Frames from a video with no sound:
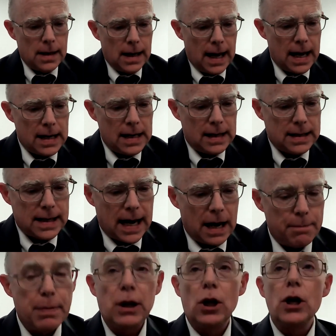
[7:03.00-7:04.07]
And he
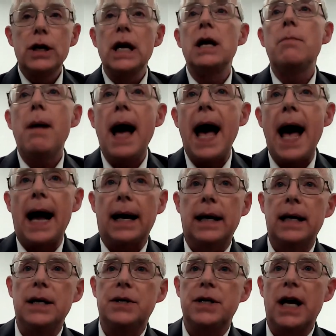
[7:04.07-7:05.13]
said, but looking back,
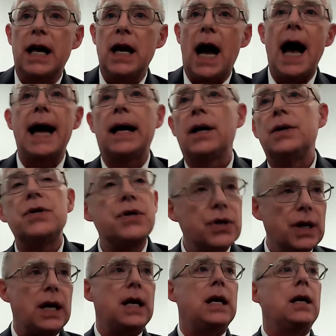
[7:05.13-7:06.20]
he said, I can
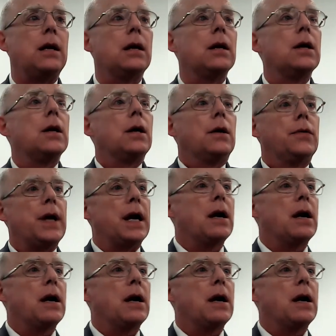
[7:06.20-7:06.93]
see that